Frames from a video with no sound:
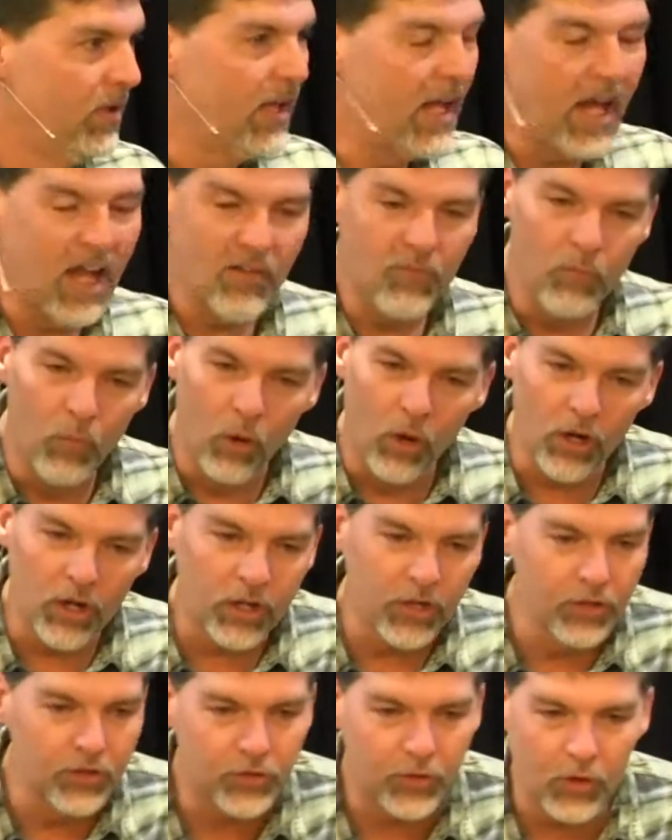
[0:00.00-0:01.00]
They have more
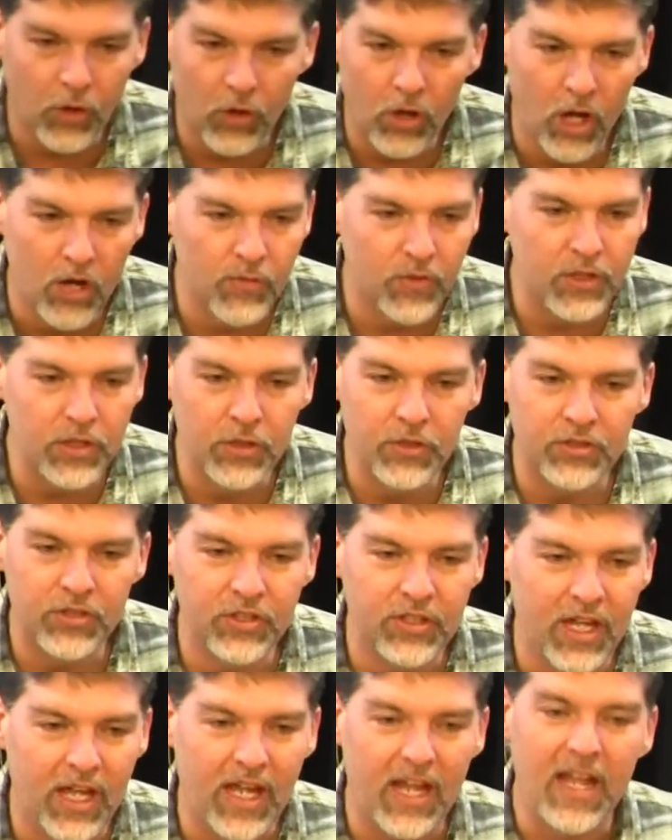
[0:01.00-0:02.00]
control over you
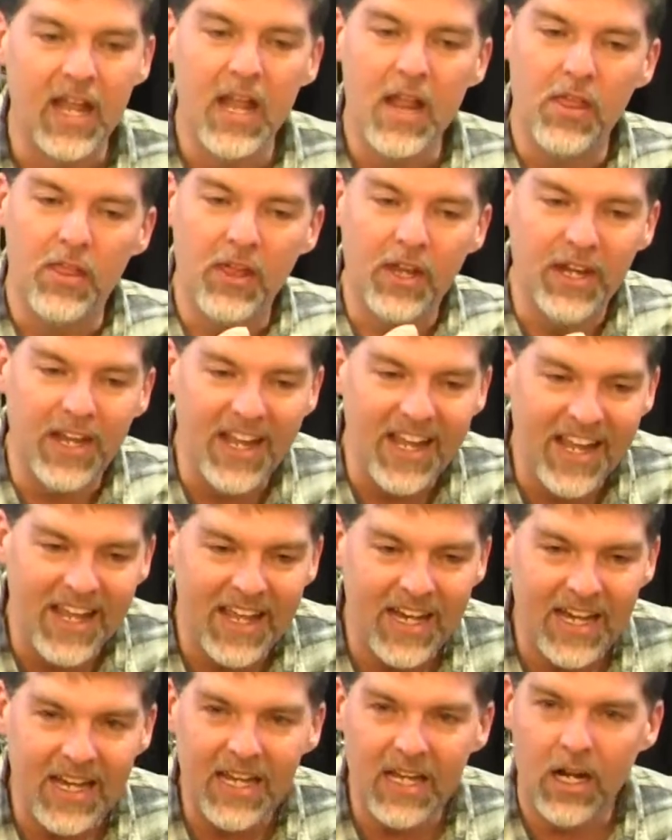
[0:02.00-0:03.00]
today than
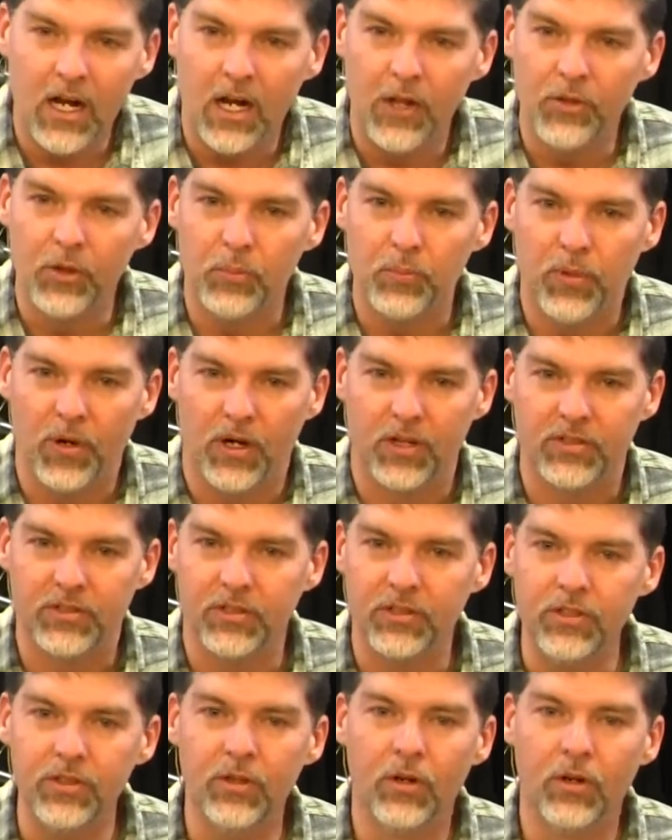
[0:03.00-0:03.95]
any other person.